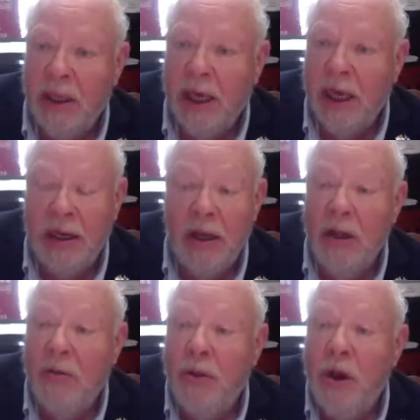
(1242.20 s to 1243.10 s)
And
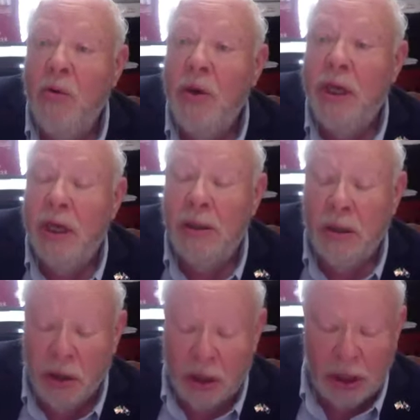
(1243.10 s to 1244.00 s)
though we can
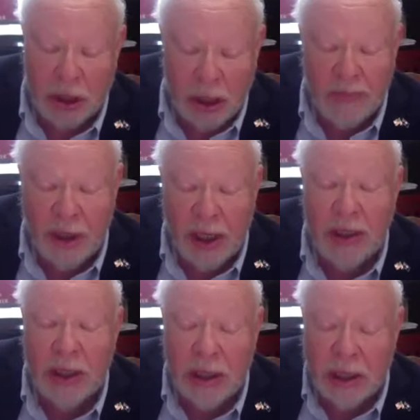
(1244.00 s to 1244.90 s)
look at some
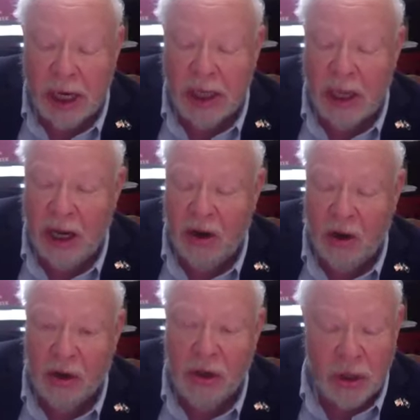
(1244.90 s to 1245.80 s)
things and say they
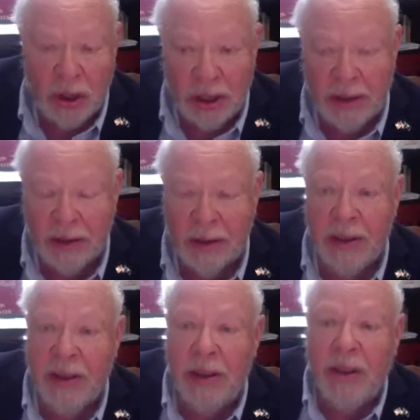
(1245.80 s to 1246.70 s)
are good,
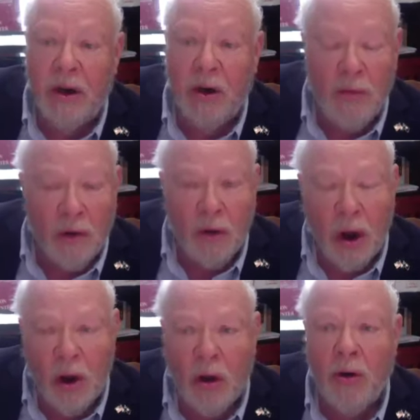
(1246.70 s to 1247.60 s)

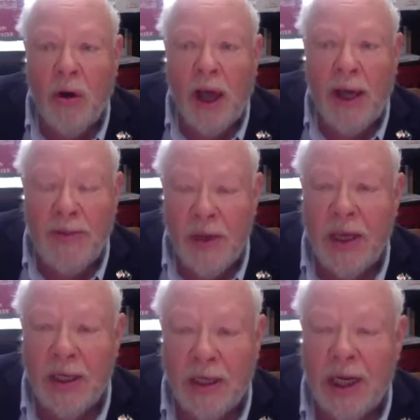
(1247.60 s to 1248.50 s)
overall, I
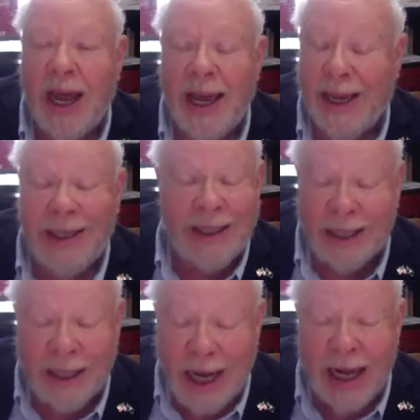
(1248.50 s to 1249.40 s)
think it's
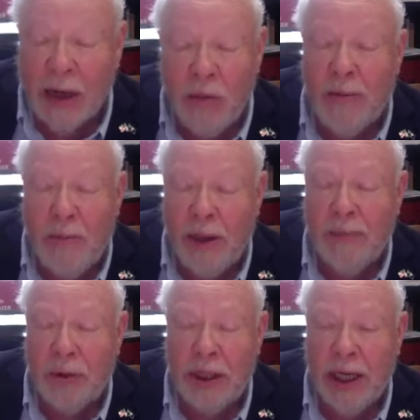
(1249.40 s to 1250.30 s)
exactly what
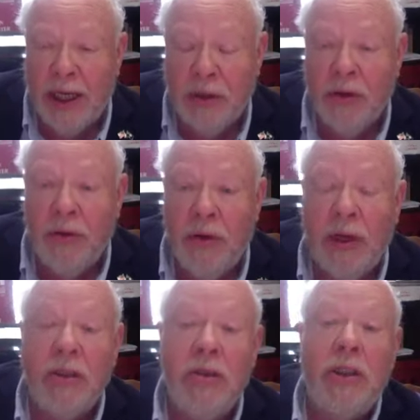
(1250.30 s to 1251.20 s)
people said during
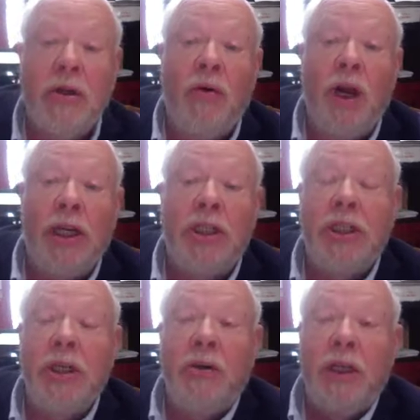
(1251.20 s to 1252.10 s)
Reconstruction. Well, it
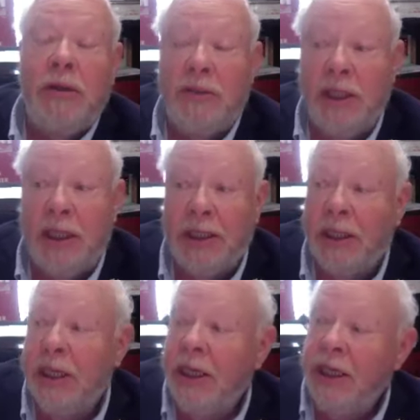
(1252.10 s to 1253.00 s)
still leaves
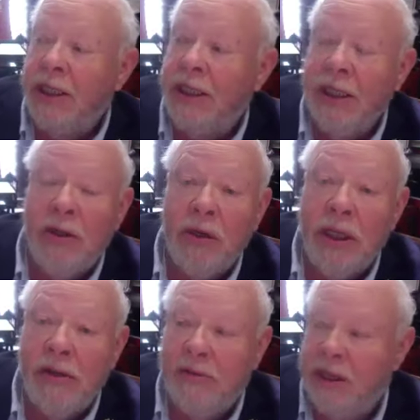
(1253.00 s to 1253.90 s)
this. It still
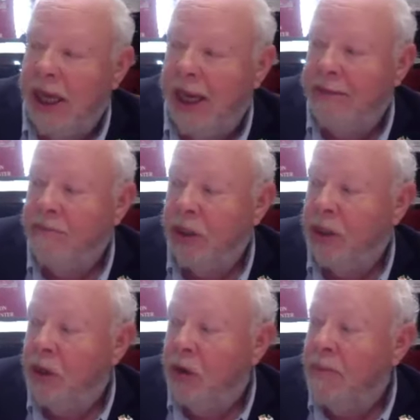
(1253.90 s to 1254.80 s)
leaves that.
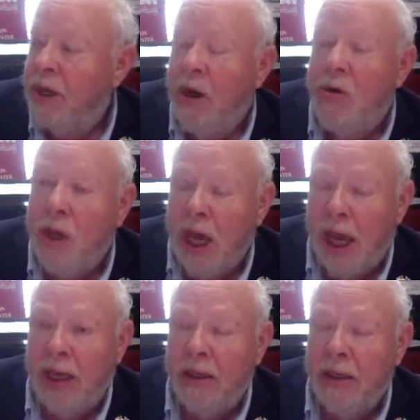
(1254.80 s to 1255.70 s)
It's going to be
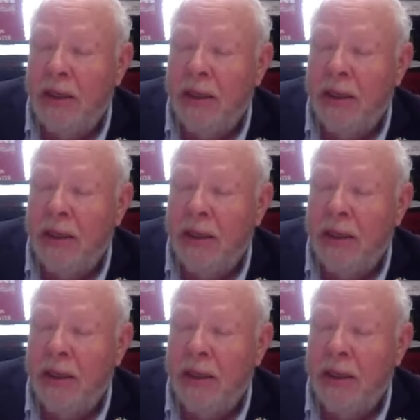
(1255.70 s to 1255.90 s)
okay.